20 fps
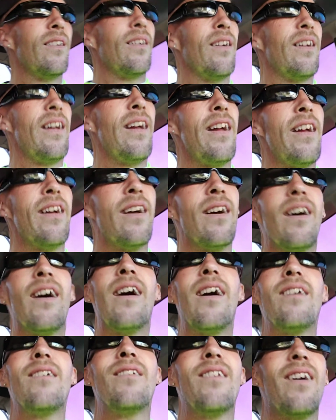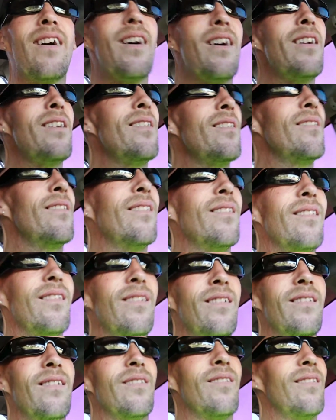I
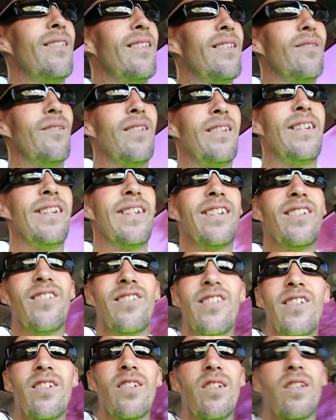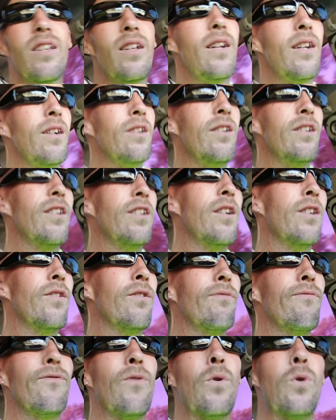exist there in another
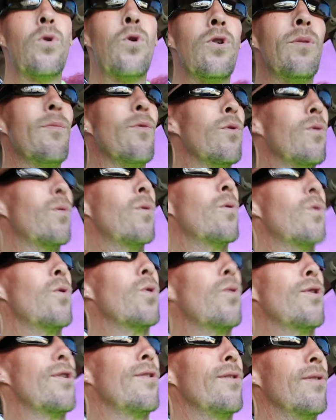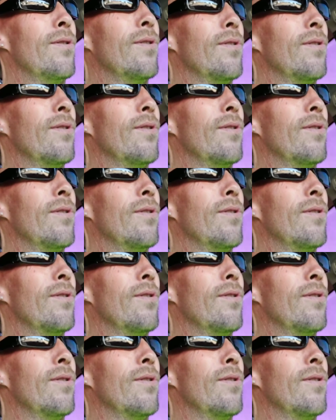form, or